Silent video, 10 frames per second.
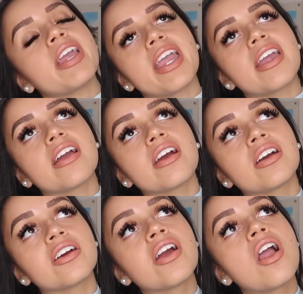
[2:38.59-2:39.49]

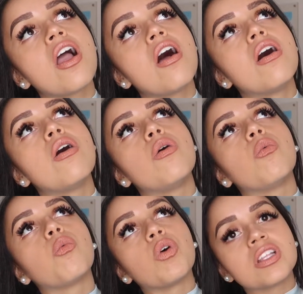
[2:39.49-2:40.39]
hair
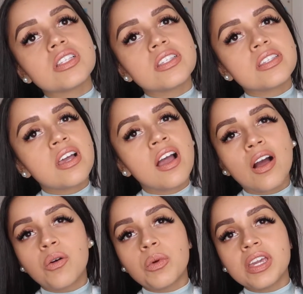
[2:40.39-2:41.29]
once
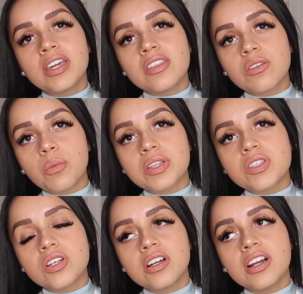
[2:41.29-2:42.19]
a week in the
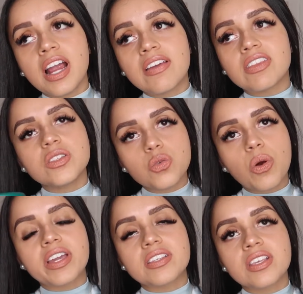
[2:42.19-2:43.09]
winter and then
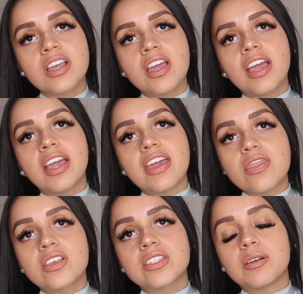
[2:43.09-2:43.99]
twice in
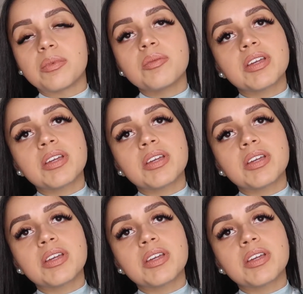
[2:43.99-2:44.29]
the summer.